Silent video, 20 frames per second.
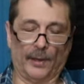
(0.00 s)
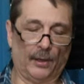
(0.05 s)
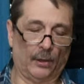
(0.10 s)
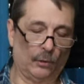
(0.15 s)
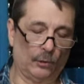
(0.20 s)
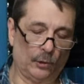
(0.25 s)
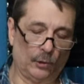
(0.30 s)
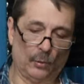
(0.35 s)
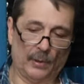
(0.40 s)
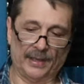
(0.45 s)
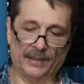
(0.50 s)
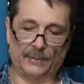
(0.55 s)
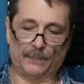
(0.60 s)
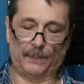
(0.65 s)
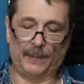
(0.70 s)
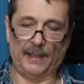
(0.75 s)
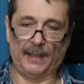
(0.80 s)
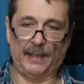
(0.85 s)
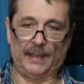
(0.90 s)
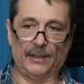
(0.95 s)

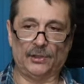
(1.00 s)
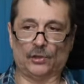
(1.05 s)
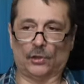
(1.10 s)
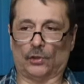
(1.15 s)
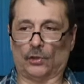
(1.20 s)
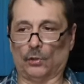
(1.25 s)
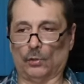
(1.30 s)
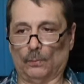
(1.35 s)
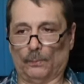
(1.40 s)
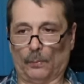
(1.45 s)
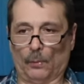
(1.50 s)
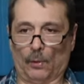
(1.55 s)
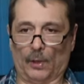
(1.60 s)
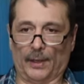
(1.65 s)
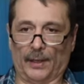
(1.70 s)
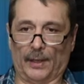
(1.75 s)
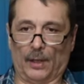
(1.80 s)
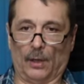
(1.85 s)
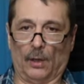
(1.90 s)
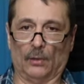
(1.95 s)
USBs, your
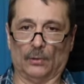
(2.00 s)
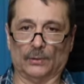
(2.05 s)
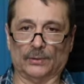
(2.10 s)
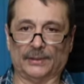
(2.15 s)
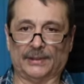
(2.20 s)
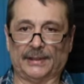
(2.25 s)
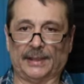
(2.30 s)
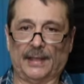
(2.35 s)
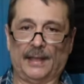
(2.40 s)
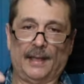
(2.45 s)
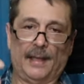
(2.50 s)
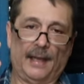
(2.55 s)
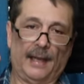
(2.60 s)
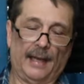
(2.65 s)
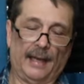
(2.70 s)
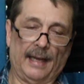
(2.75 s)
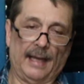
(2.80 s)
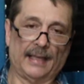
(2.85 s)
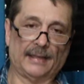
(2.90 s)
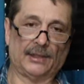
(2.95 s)
2.0s.
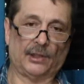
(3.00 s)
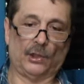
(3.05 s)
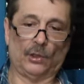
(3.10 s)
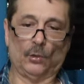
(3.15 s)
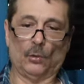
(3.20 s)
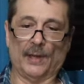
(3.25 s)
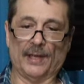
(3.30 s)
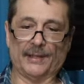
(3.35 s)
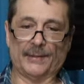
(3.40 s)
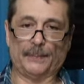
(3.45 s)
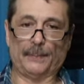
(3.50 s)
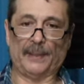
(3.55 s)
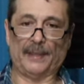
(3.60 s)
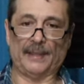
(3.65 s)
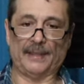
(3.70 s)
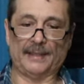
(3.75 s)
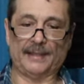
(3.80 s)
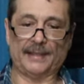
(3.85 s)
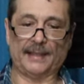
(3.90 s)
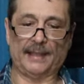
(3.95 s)
It has a
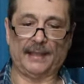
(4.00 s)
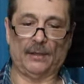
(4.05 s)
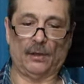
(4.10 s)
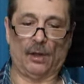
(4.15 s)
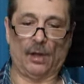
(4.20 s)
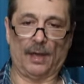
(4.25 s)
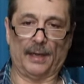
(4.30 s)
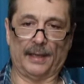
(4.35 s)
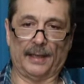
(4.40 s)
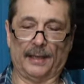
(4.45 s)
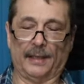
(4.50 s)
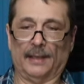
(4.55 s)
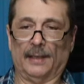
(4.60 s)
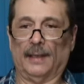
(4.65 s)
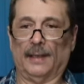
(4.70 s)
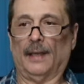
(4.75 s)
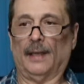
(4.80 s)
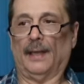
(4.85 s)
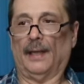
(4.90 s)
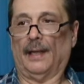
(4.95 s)
USB-C on it.
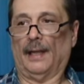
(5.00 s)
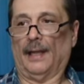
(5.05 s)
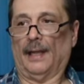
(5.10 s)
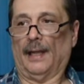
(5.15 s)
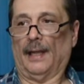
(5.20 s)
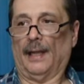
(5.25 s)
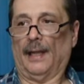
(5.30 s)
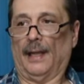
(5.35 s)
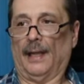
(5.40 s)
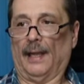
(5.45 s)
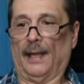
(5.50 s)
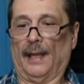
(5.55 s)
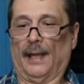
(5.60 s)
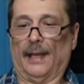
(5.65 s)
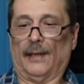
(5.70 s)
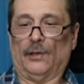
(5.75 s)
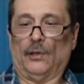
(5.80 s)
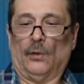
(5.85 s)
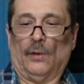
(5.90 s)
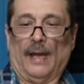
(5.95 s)

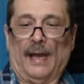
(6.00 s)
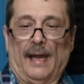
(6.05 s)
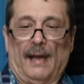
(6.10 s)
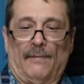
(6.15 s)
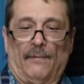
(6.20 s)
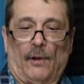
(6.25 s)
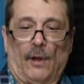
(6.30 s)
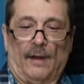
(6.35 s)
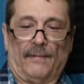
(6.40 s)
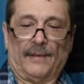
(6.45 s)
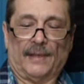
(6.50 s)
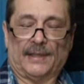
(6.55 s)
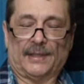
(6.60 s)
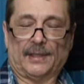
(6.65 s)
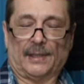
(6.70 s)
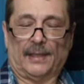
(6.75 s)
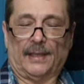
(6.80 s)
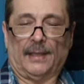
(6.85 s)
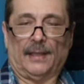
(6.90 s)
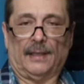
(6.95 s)
And you have
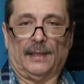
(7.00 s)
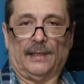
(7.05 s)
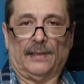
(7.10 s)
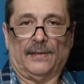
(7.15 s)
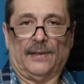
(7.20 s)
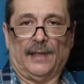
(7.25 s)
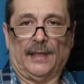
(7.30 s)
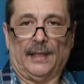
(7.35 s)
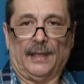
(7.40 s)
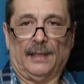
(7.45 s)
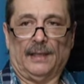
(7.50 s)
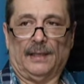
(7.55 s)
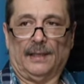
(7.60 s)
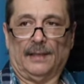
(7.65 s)
obviously the,